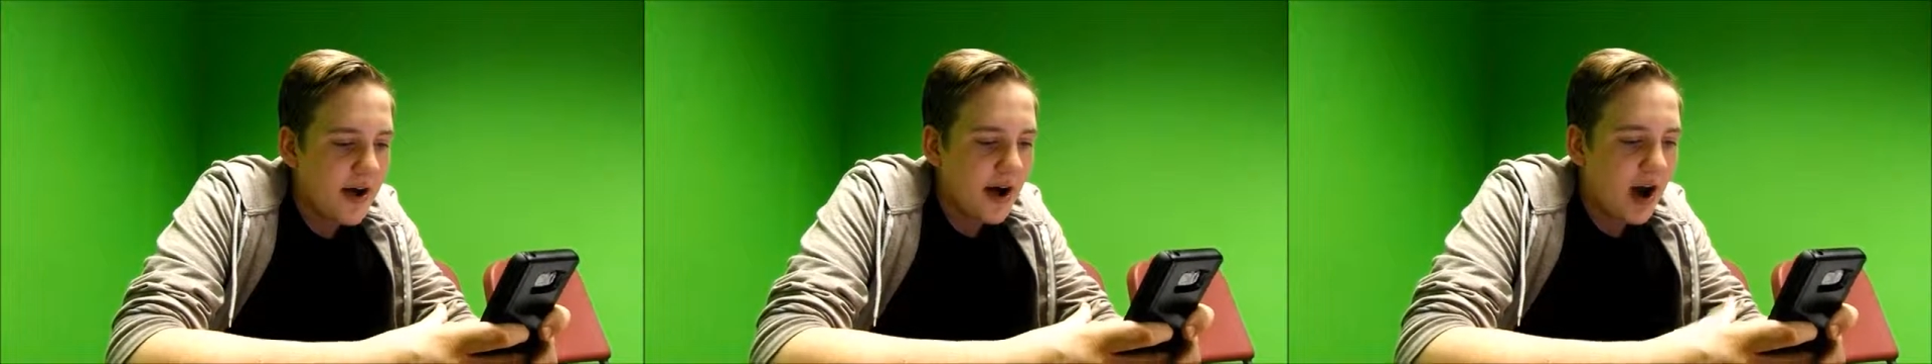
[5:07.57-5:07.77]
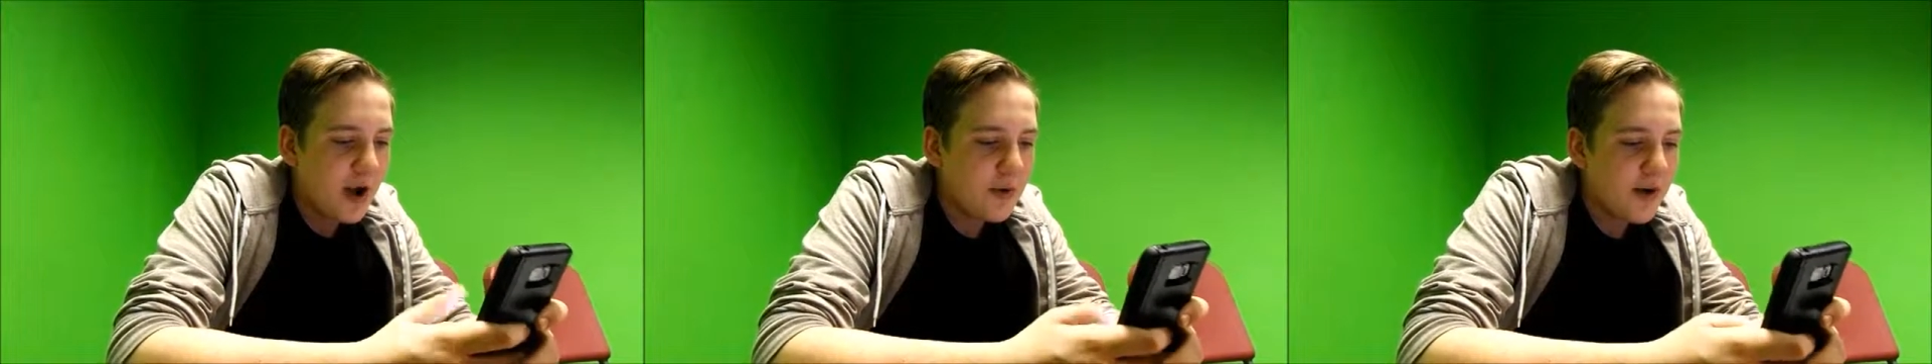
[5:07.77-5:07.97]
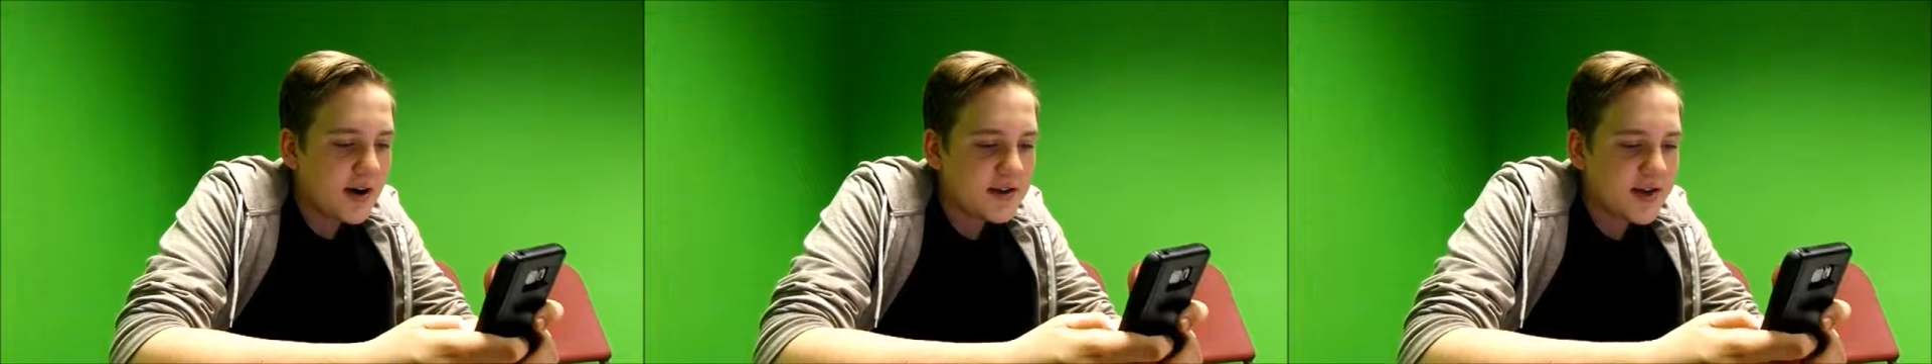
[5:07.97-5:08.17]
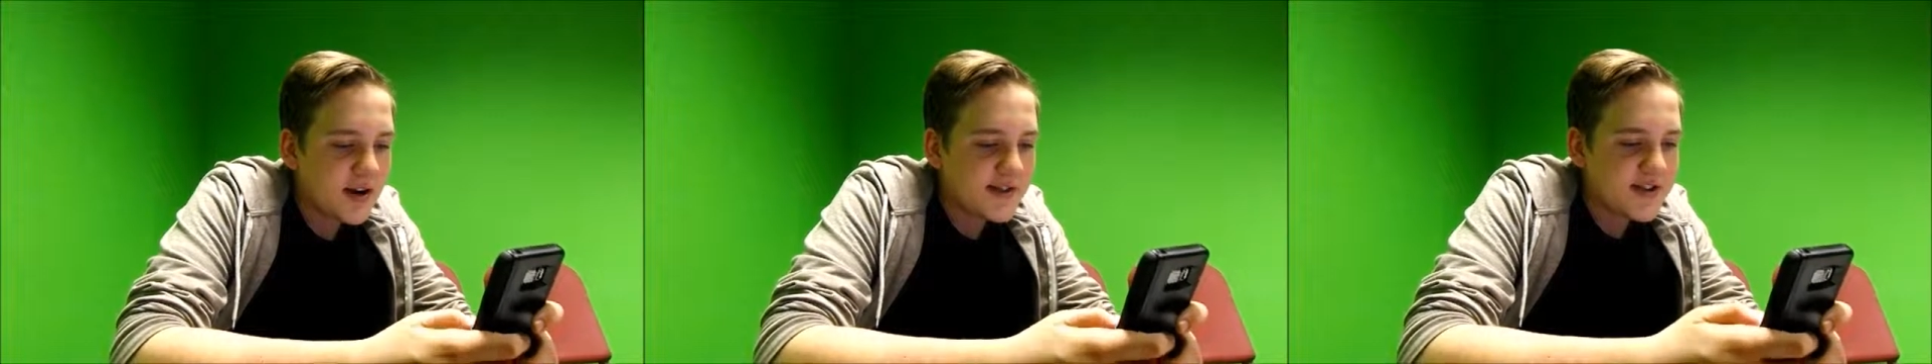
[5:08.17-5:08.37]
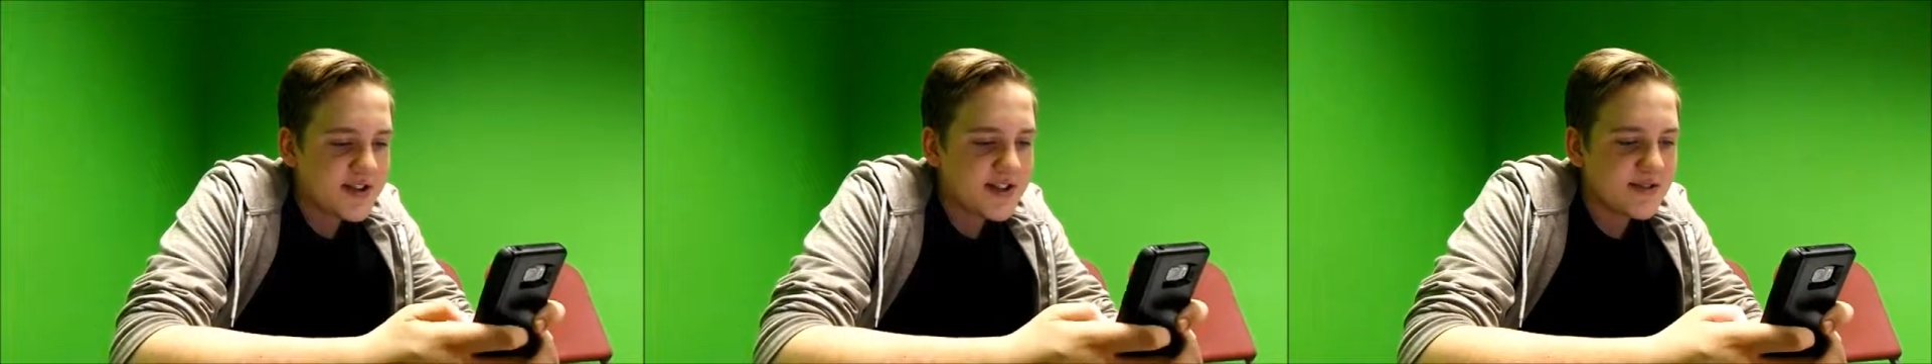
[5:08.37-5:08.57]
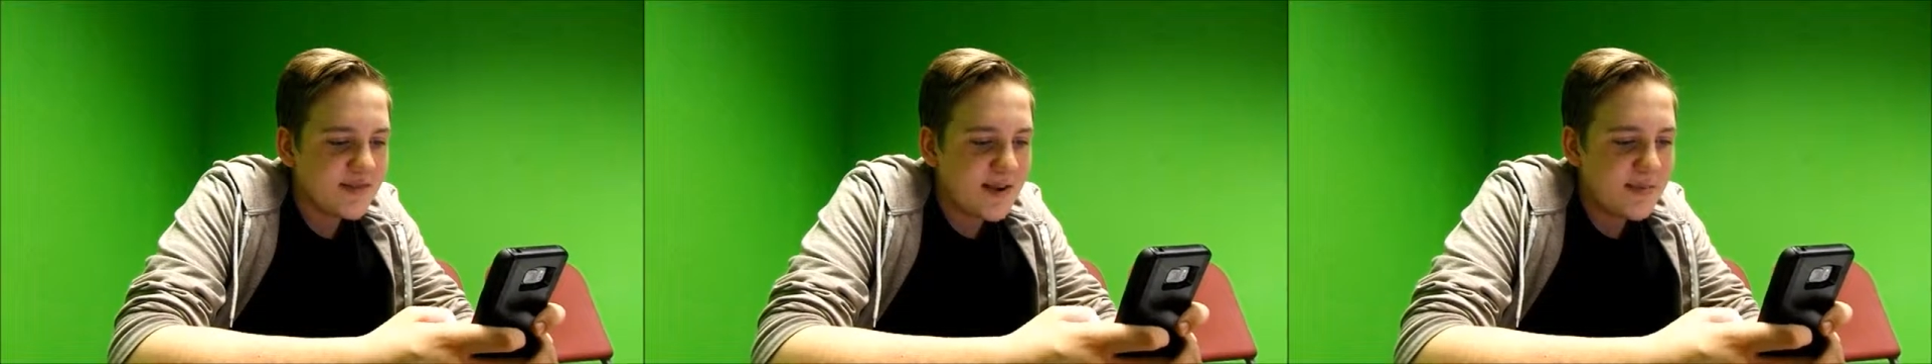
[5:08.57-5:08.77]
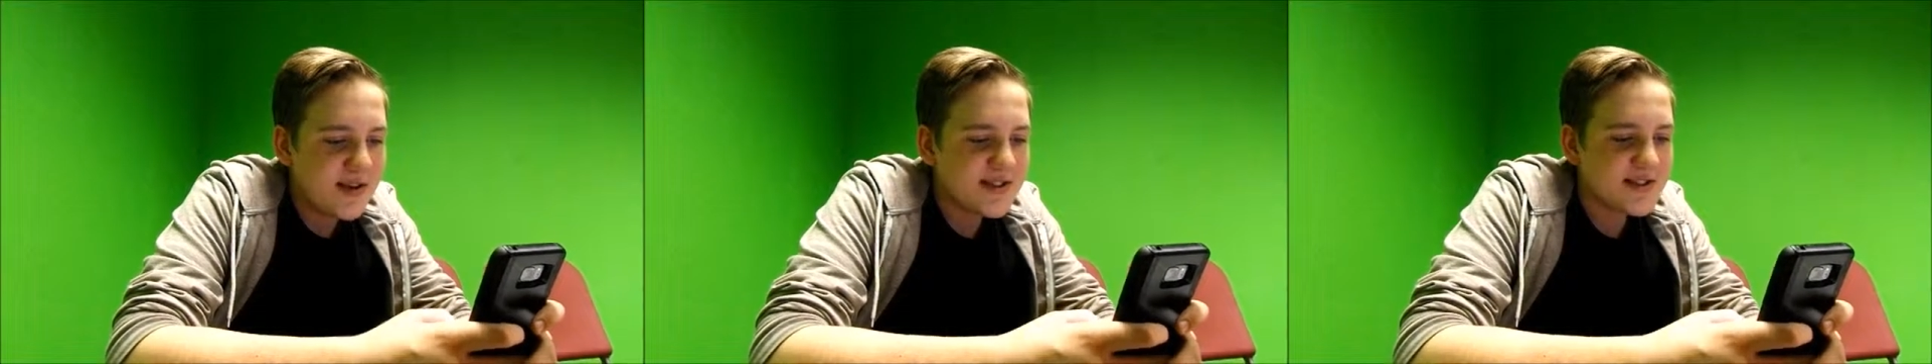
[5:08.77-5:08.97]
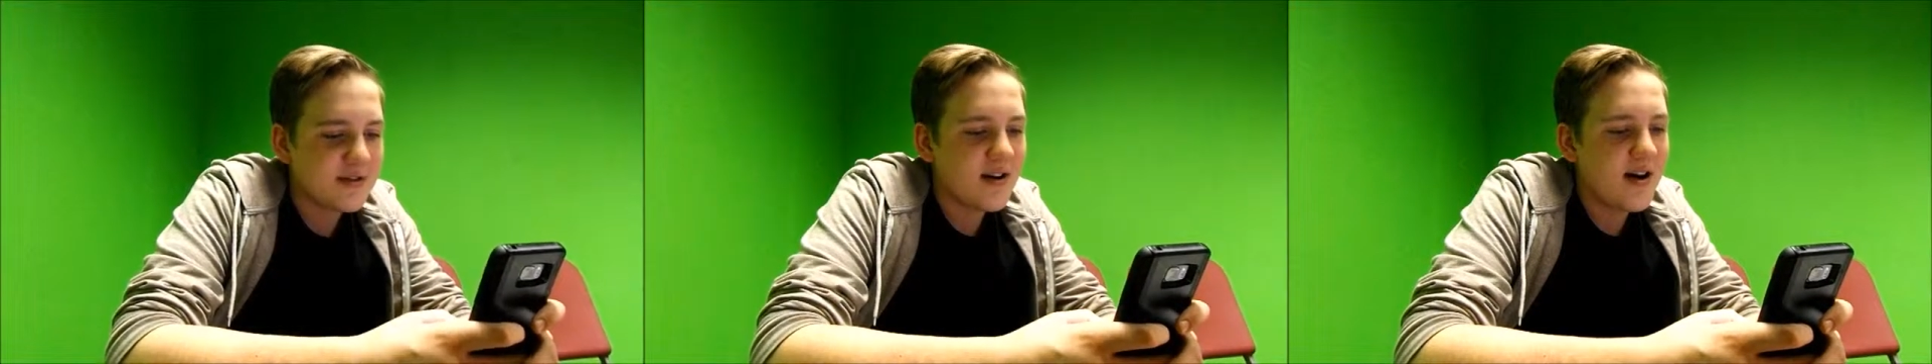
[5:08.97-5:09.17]
I walked out just as my
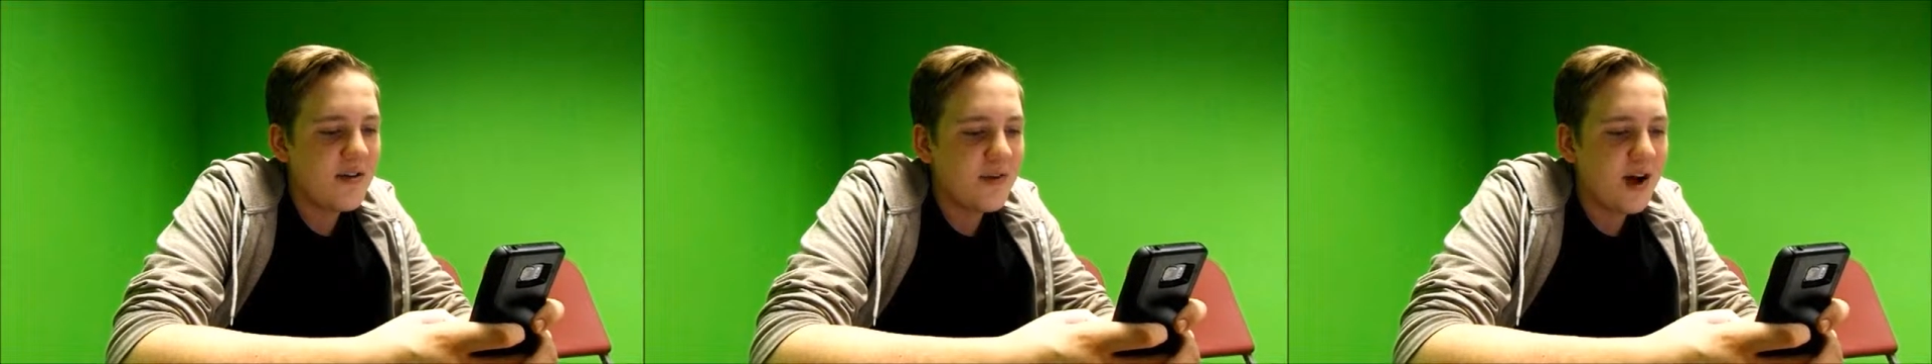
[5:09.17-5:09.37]
bus arrived.